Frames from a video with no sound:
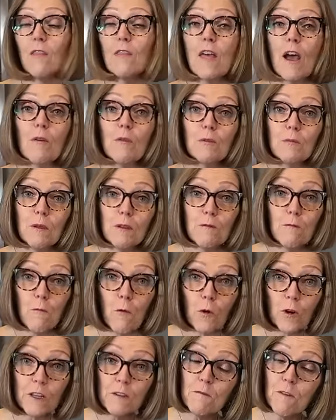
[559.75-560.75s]
That would be
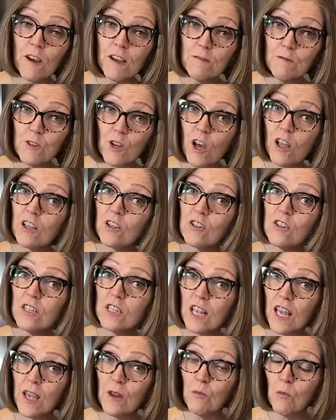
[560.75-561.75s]

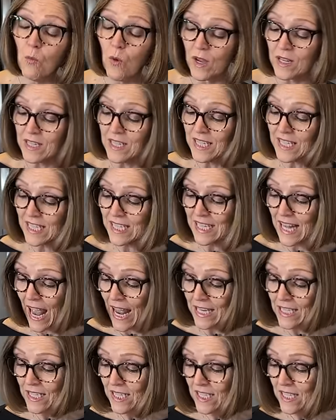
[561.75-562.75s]

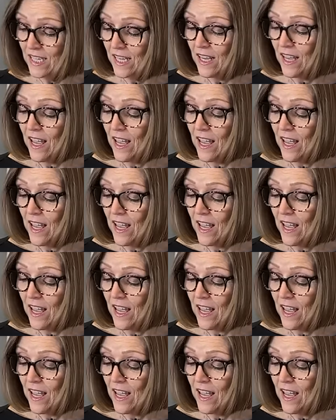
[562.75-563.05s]
$45.01,